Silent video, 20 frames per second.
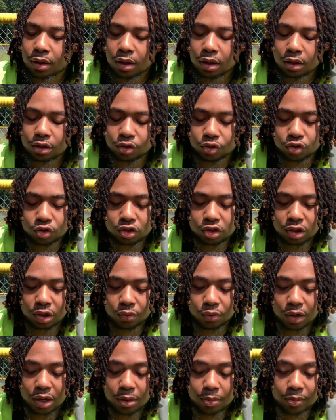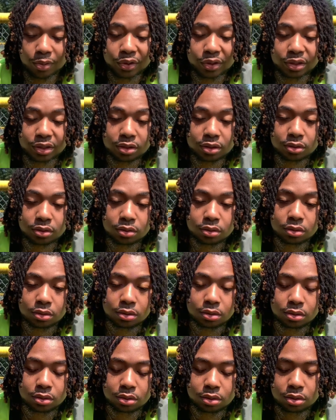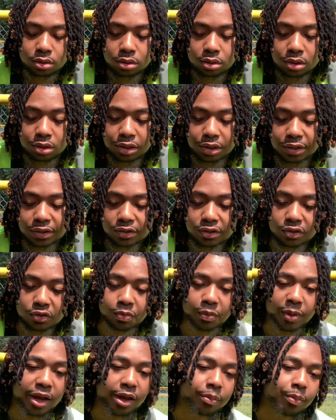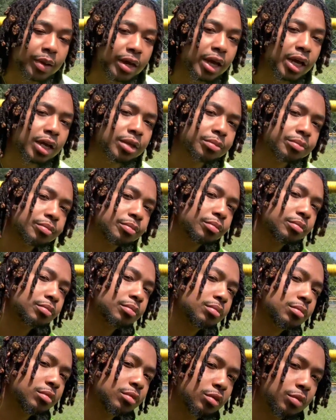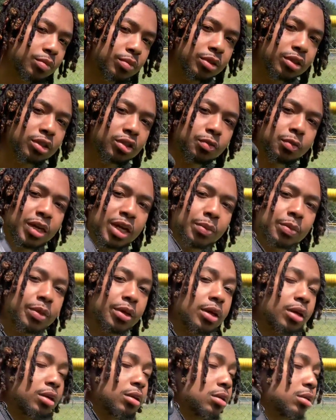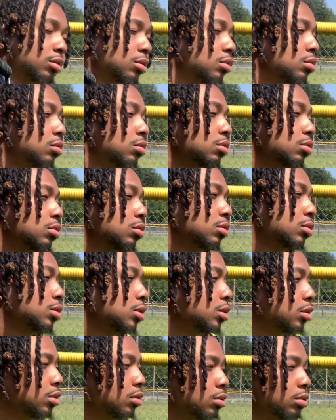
Usually what I bring is this backpack. I bring this backpack, okay?